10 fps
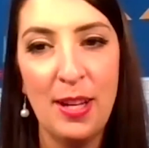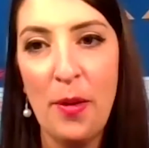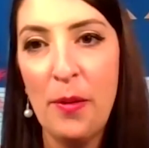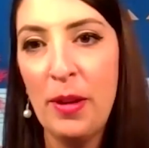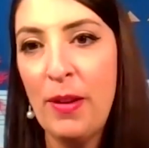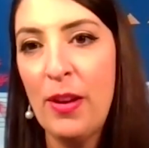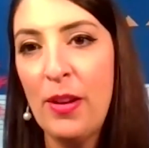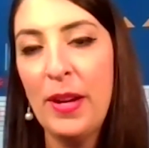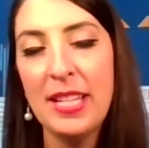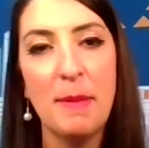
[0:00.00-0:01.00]
We've
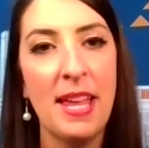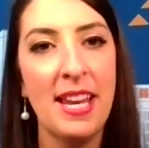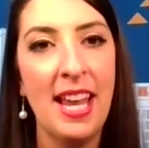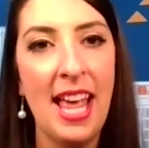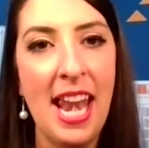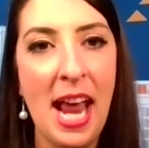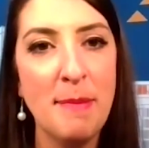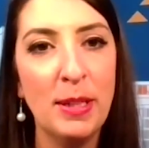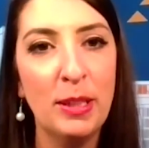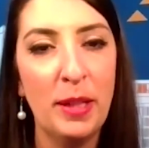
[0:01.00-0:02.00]
always been
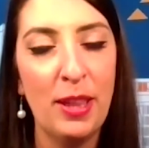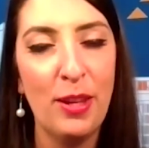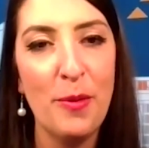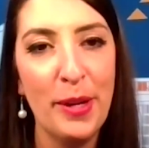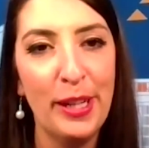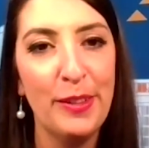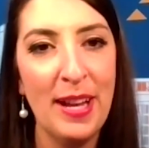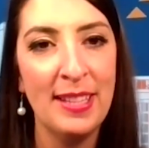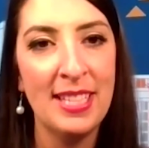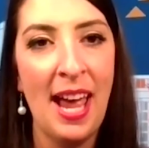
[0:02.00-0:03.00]
enamored with your work
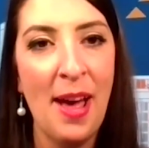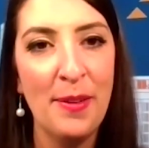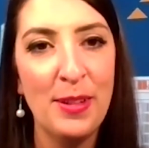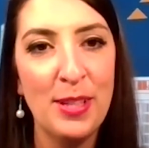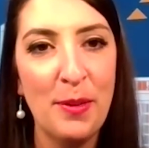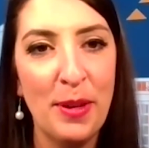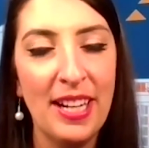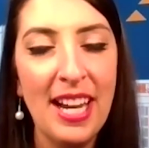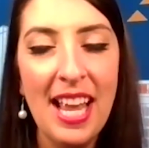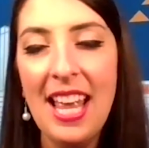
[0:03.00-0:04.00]
around town. So
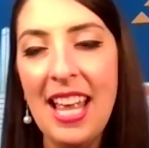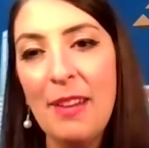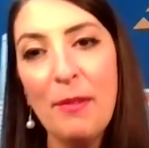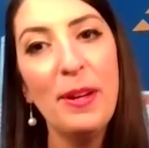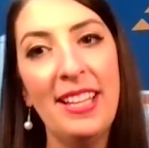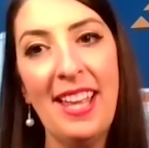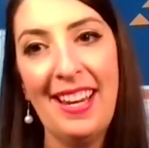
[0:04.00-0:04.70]
we're really